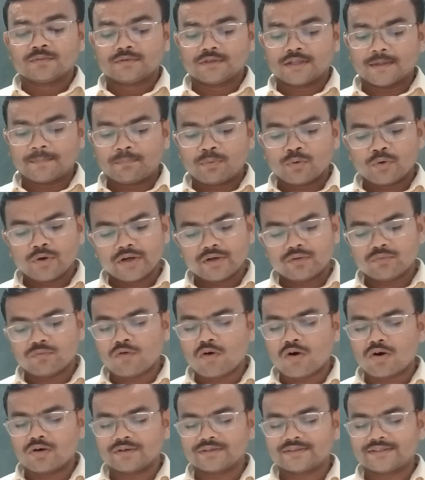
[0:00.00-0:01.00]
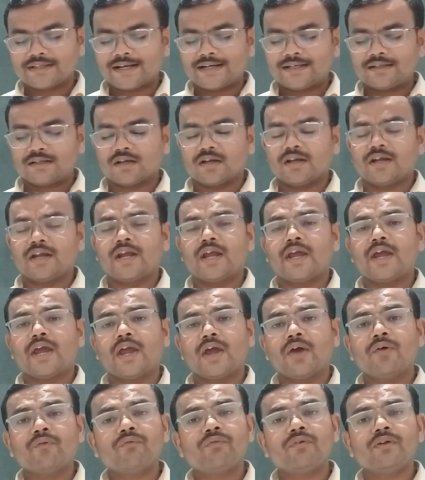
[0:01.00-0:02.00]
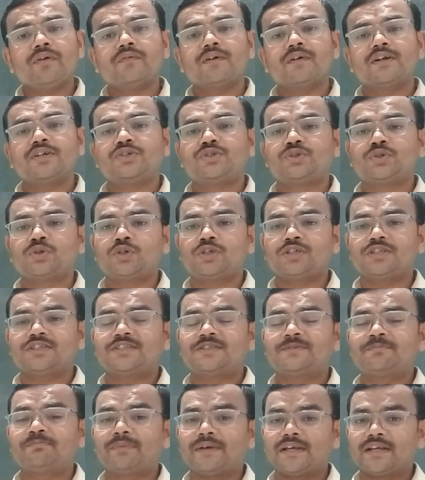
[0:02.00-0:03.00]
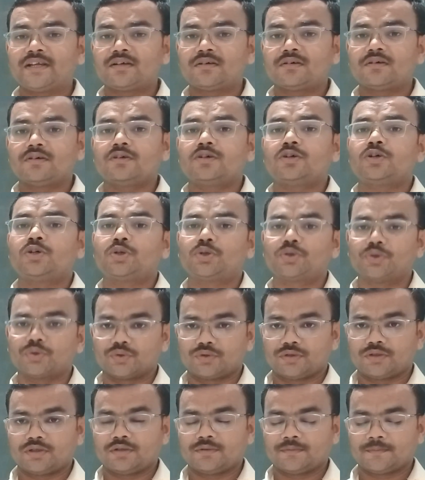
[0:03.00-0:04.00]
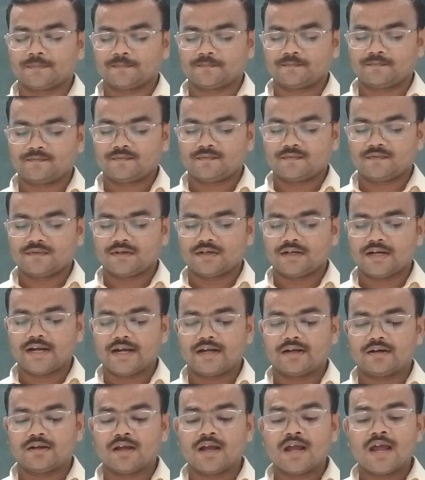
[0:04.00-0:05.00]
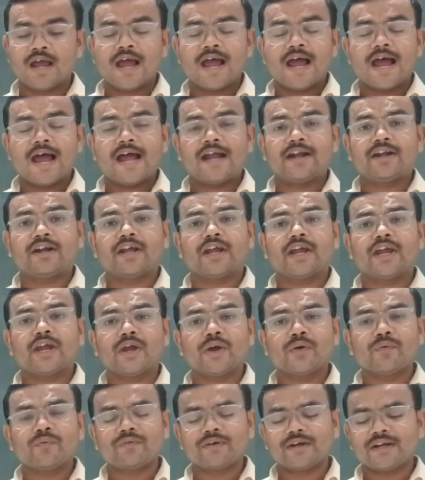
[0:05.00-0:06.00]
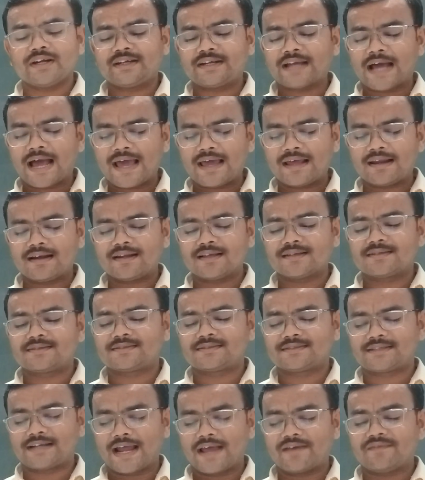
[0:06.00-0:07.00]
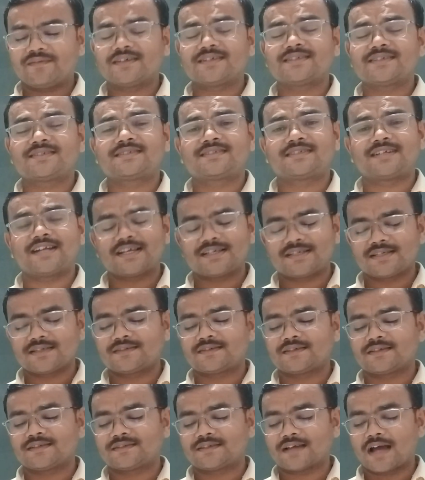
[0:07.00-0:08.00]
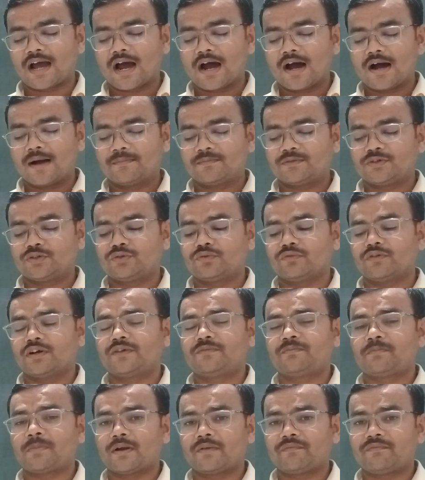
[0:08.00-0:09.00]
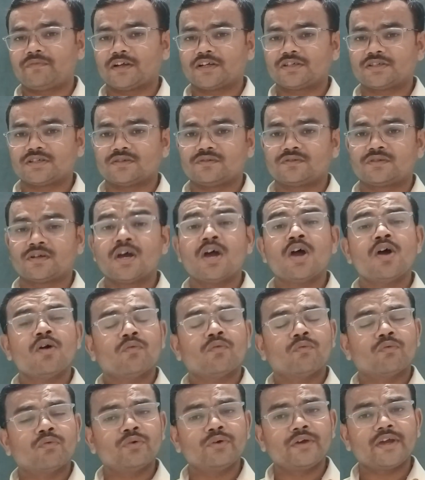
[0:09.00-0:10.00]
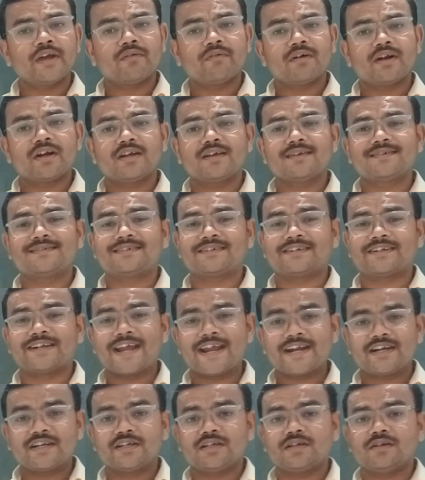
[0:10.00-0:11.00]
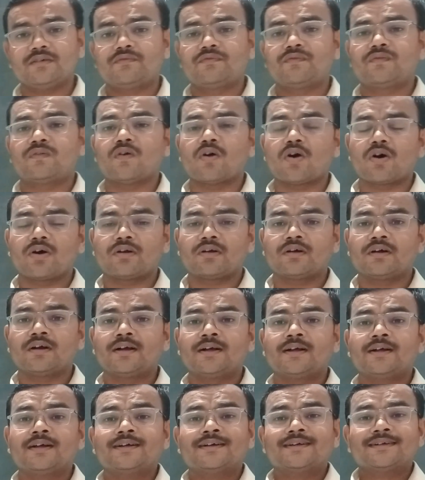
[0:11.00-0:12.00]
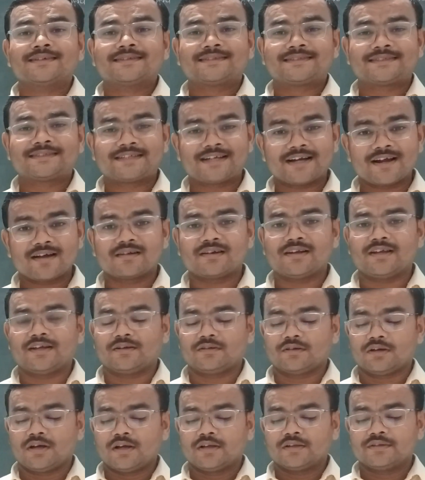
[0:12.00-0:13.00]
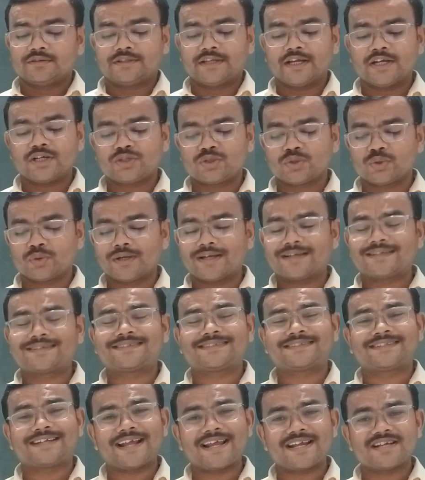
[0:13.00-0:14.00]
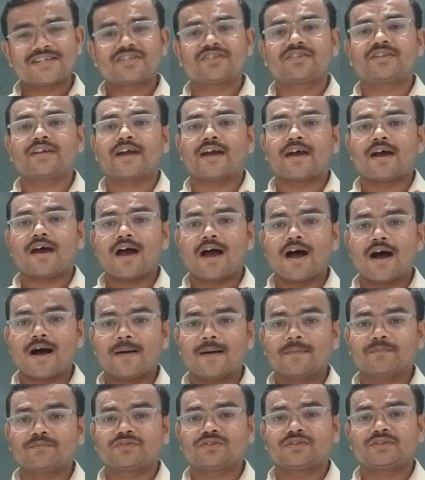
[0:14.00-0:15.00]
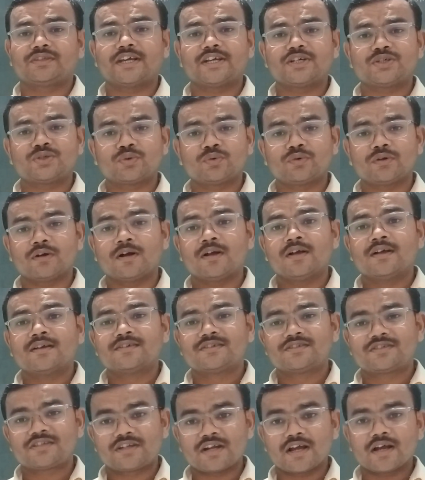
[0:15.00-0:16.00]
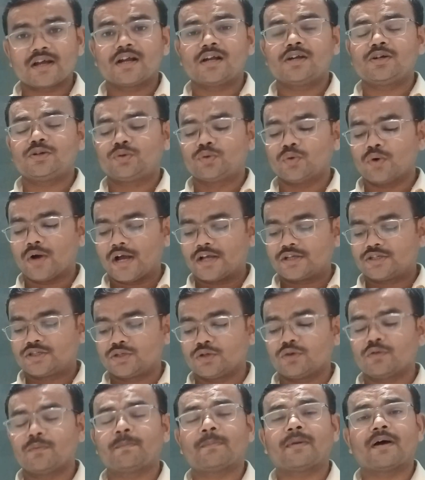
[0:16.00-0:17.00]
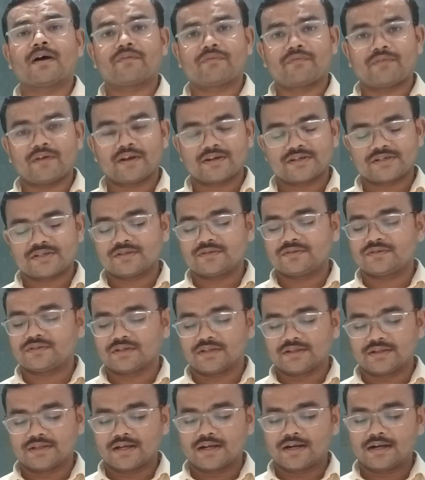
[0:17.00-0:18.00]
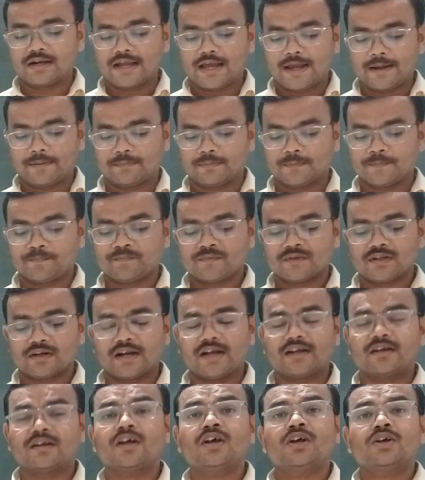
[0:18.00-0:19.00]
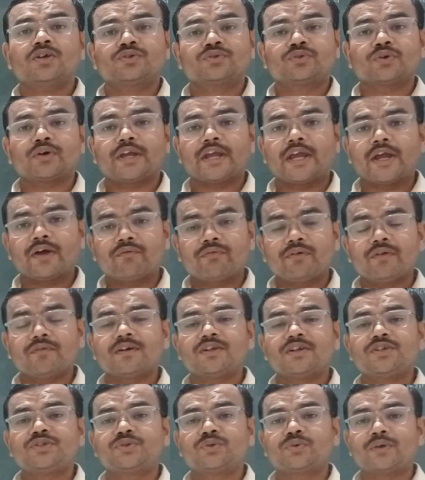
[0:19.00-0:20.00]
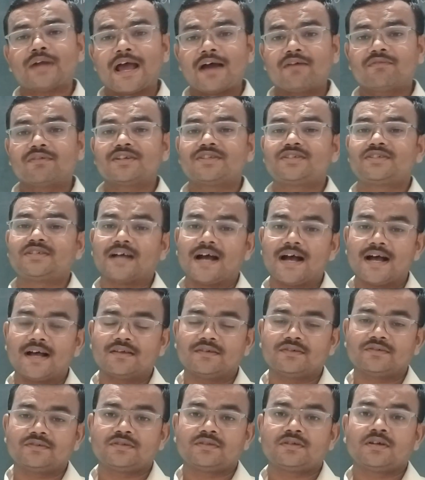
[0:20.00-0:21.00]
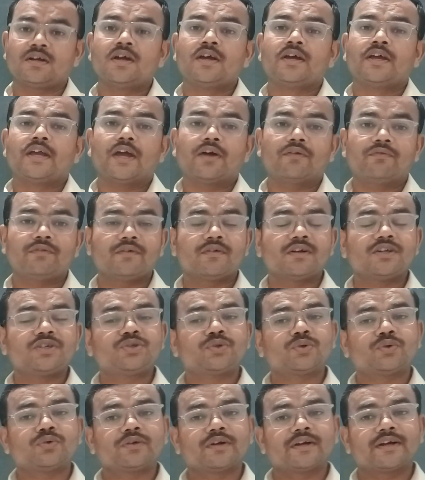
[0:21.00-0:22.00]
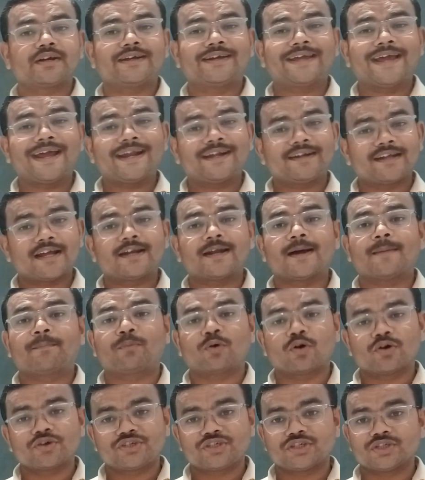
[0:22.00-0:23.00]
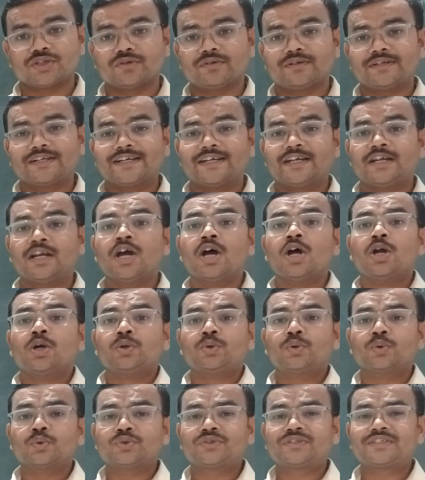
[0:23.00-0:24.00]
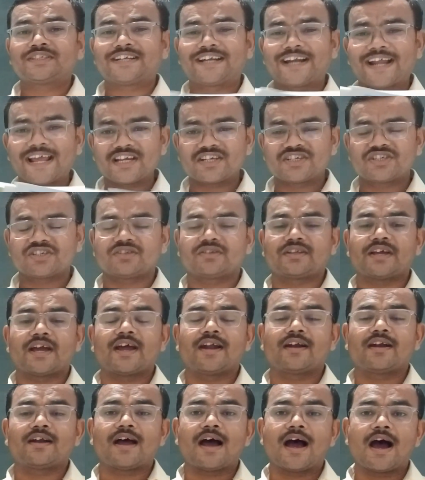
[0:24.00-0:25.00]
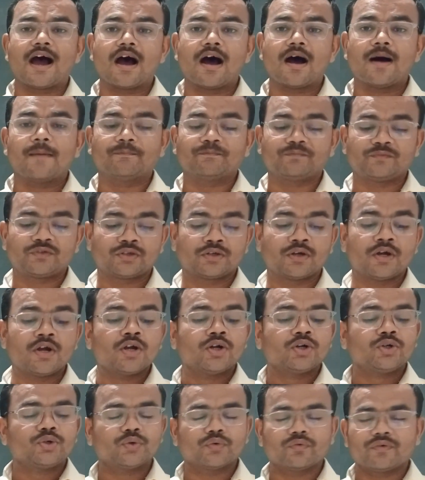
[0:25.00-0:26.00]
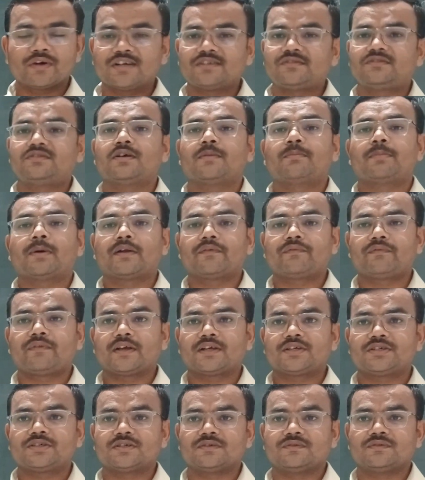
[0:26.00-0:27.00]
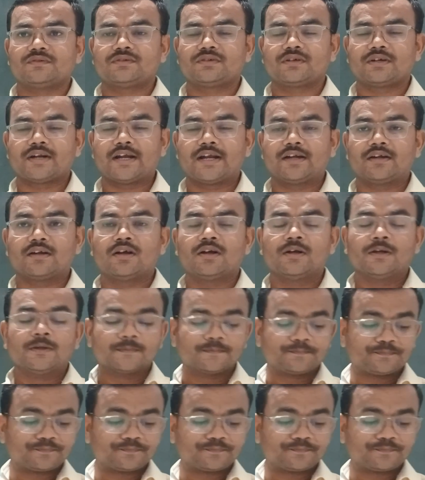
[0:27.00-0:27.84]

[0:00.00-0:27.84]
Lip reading: The poet warned that everyone should speak truth, right? And every tireless striving stretches his arm toward perfections. Whoever is ready for struggling, they should stretch their arms, they should struggle to achieve perfections in their life, right? So everyone should have a chance, everyone should get an opportunity to stretch their arms towards the perfections, right?